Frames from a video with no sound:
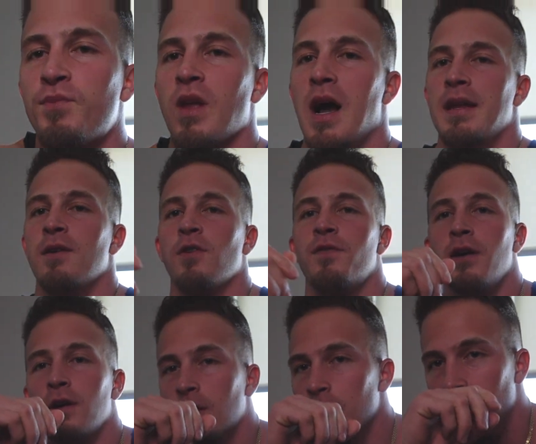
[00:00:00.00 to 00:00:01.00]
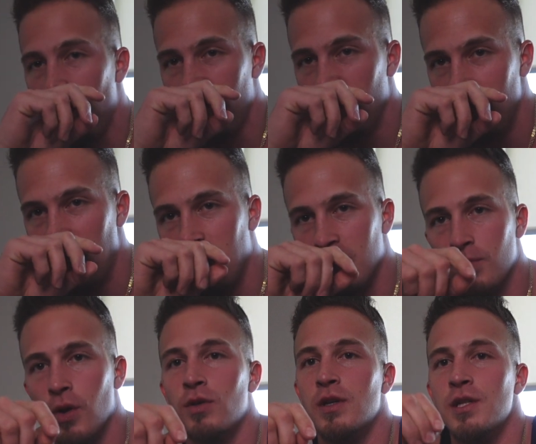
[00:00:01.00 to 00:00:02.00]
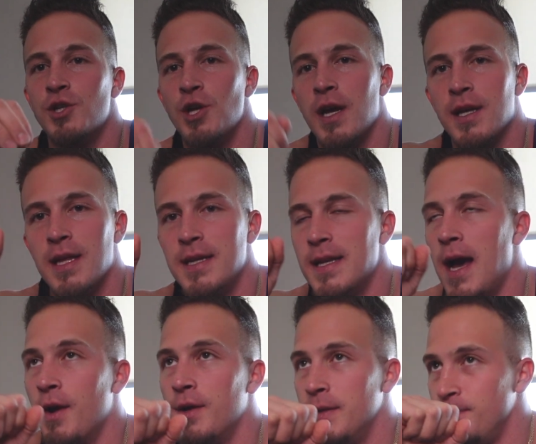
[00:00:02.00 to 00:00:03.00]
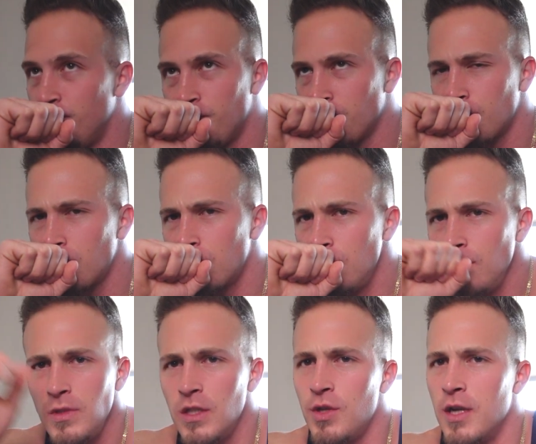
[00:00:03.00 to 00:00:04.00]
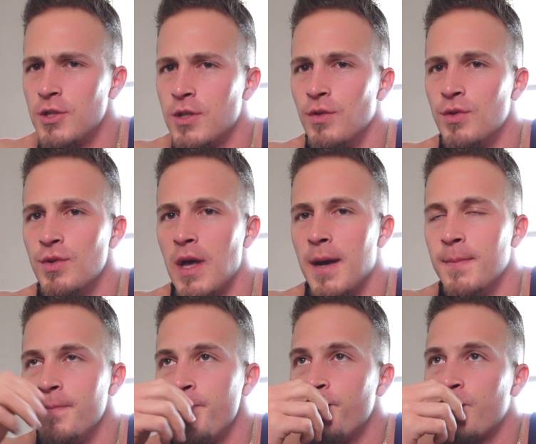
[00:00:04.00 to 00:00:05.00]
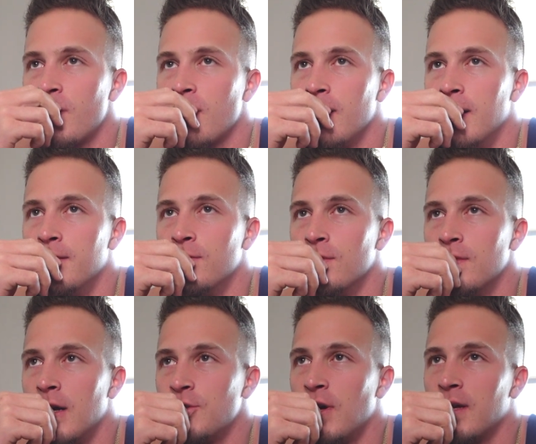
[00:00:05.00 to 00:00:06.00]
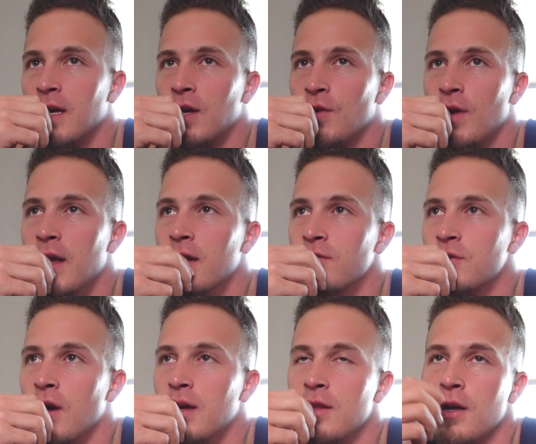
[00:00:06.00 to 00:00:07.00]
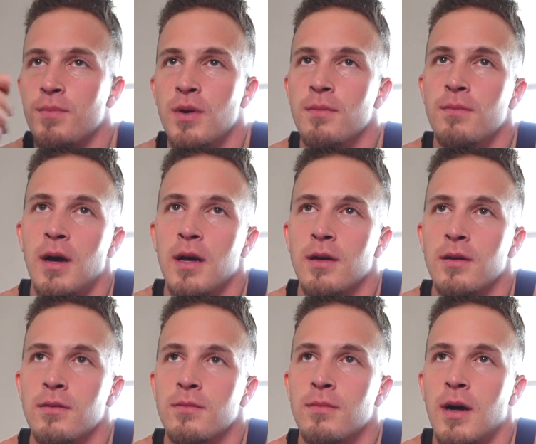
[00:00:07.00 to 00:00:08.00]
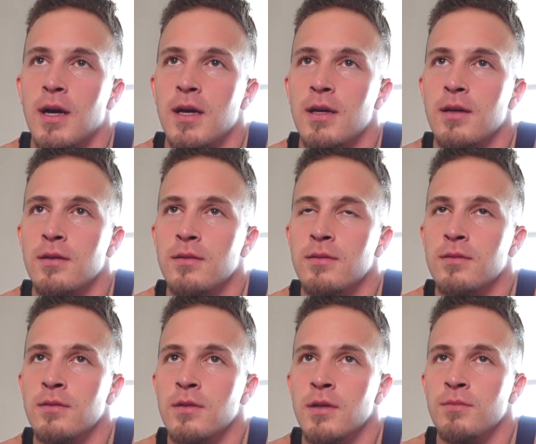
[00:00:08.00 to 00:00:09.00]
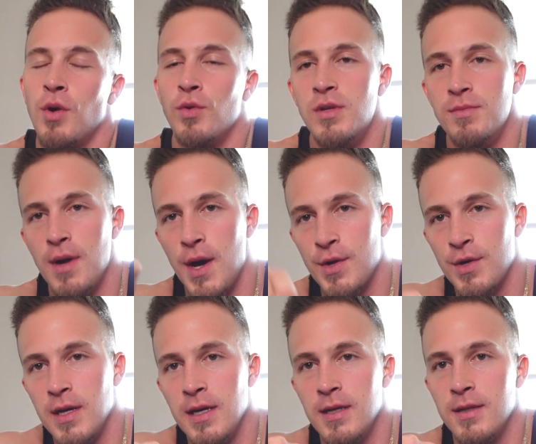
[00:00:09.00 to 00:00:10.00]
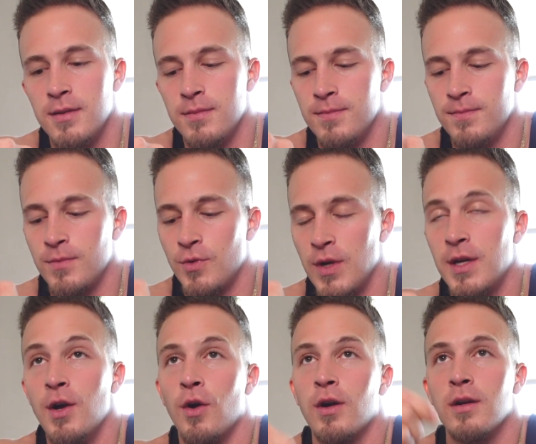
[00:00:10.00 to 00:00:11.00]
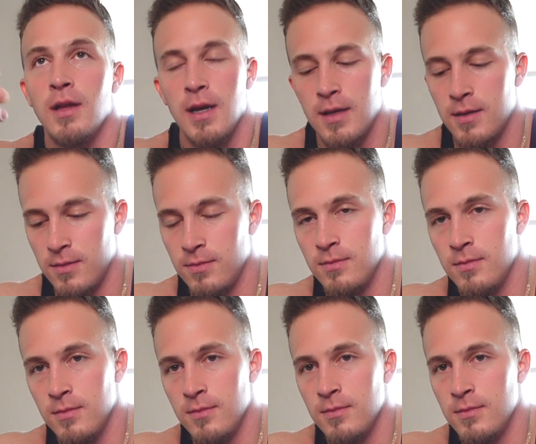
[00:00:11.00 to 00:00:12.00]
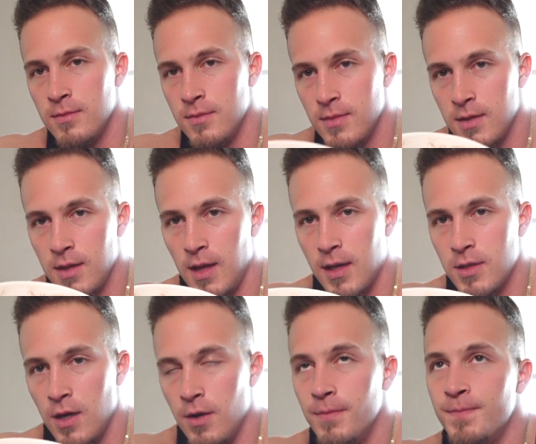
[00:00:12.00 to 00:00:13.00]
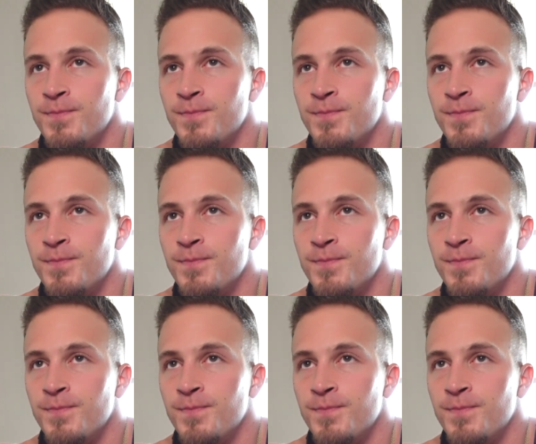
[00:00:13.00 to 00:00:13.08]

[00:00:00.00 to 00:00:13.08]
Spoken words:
I never felt good off of making a protein shake and then downing it, so I just don't do that. I try to get creative, so I put my protein powder in Greek yogurt, like so.